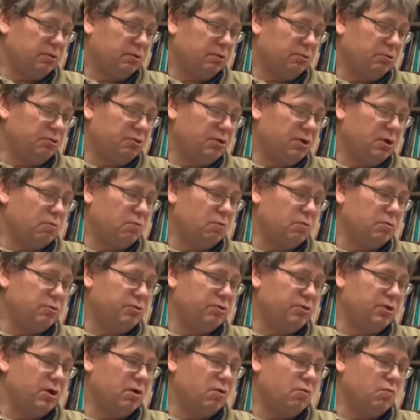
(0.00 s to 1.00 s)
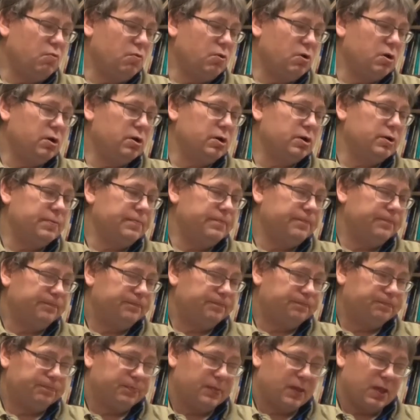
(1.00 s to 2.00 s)
there were
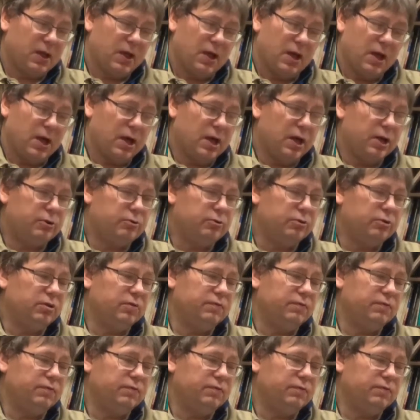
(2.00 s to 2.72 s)
hundreds